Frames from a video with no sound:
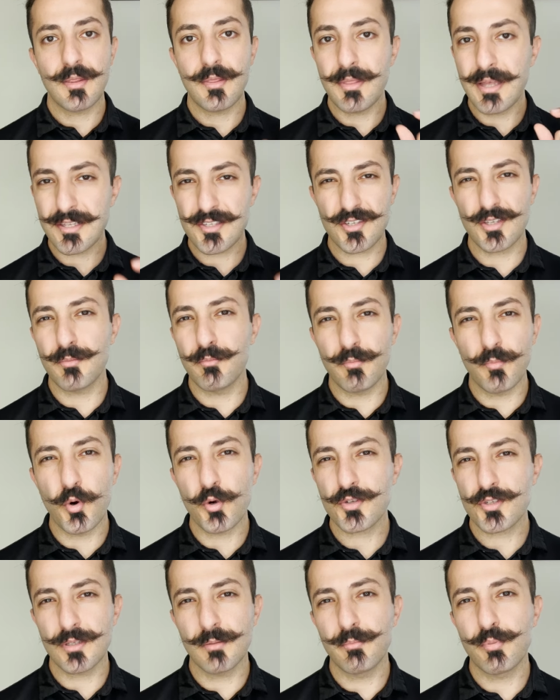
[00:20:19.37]
That's the
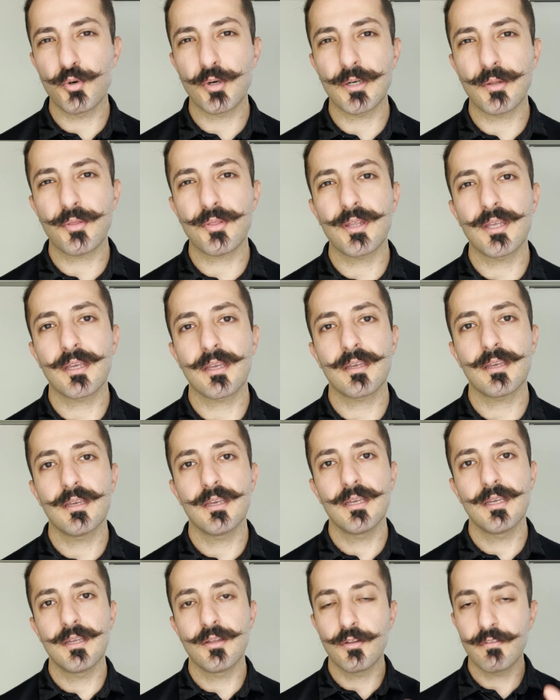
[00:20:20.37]
most important thing
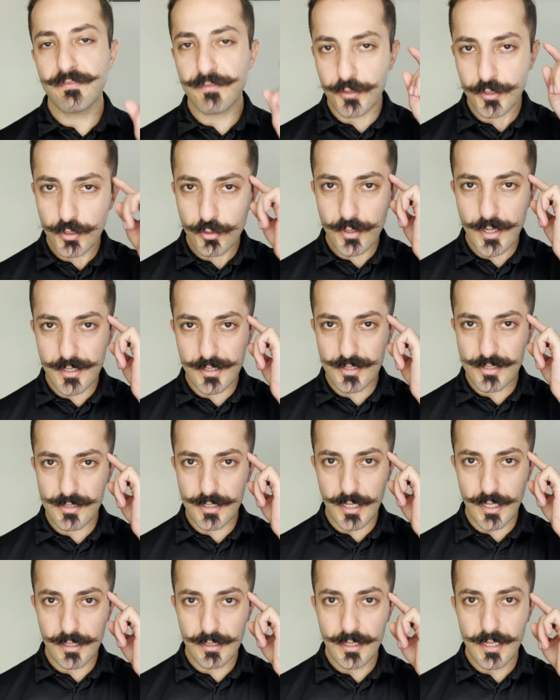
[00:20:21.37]
for you to
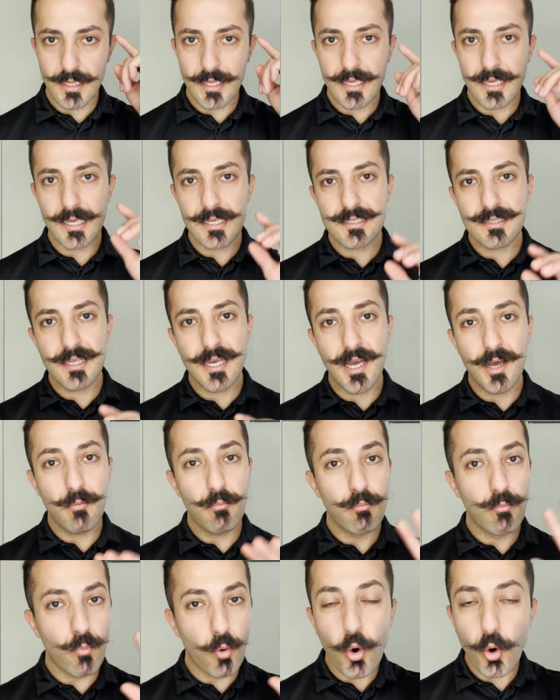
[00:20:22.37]
understand, is that
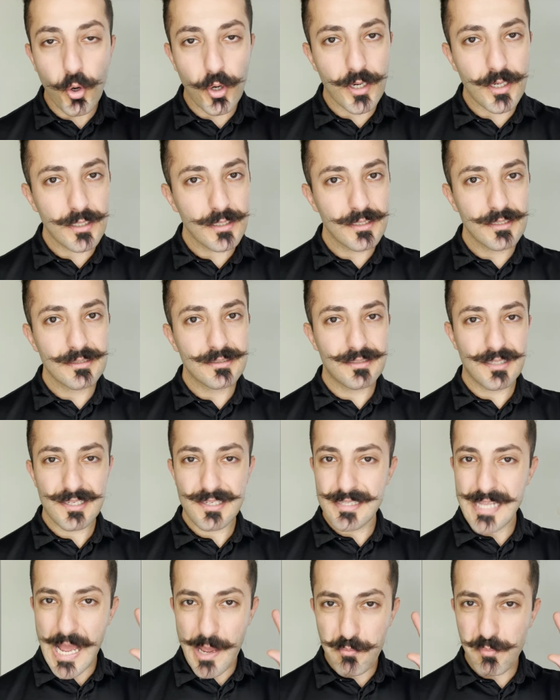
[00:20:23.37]
more
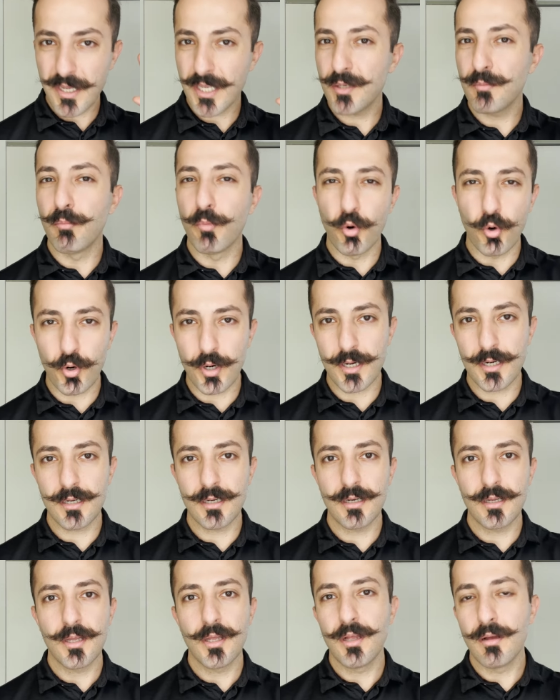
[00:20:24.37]
does not mean more.